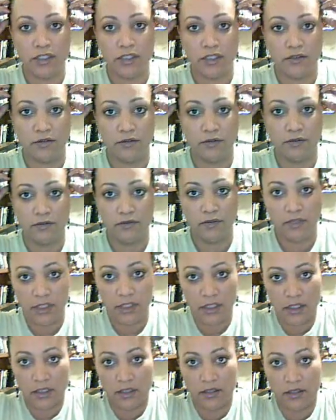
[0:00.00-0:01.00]
2,
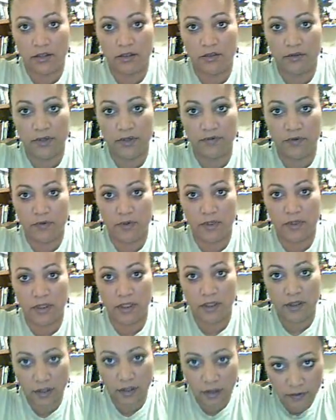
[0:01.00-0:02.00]
3,
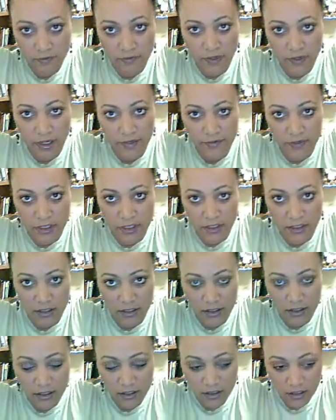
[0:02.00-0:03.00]
4, 5,
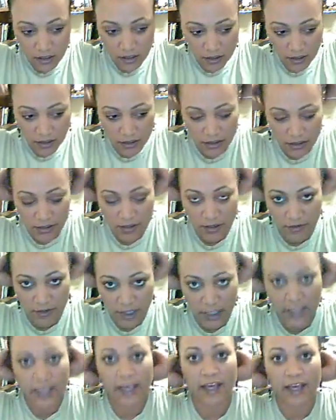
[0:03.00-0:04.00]
6, 7,
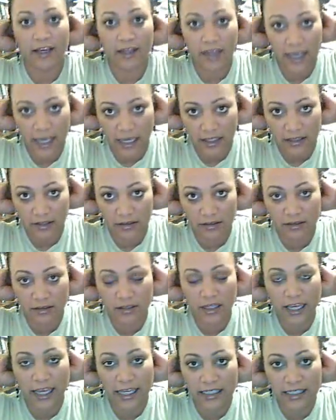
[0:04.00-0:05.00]
8. Yeah, 8.
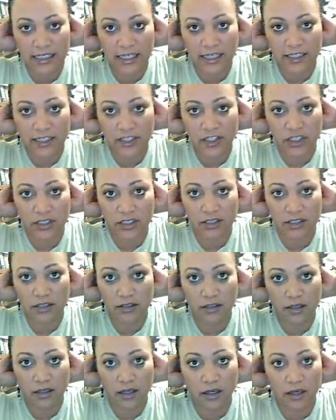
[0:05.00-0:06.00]
8 sections.
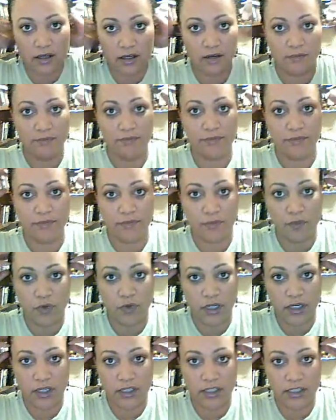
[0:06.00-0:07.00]
1
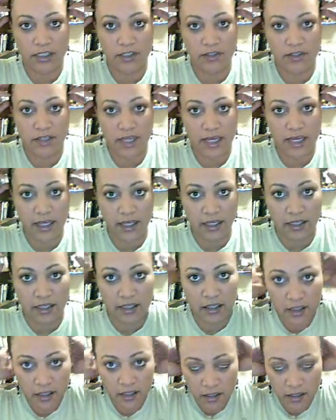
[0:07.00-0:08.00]
on each side,
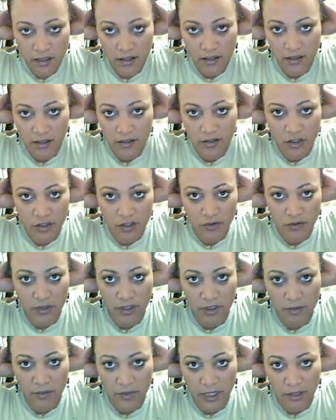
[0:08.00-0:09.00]
2
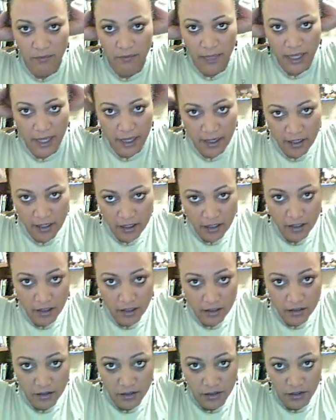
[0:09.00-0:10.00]
on the bottom back,
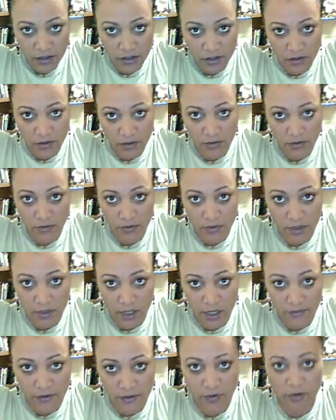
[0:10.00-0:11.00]
2
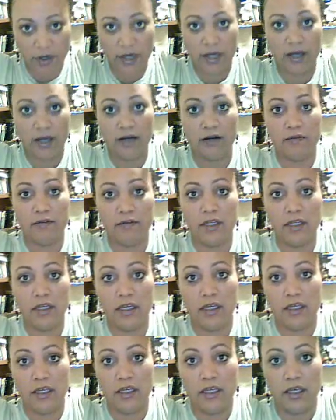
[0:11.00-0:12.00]
on the crown,
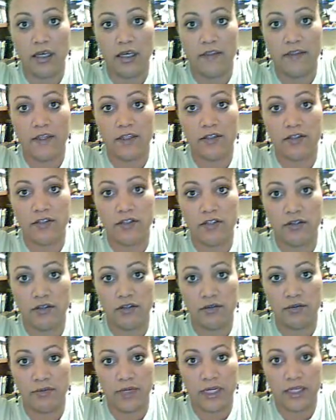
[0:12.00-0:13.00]
and then
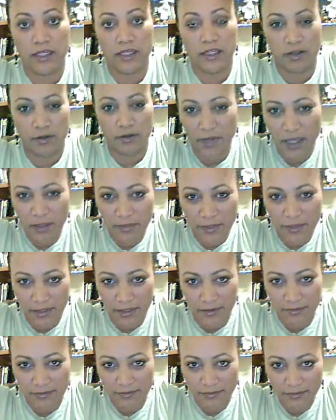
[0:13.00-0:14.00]
2 right here. It might have
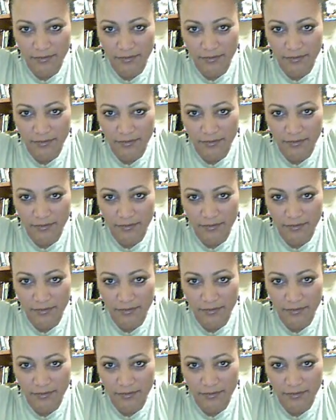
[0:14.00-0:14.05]
been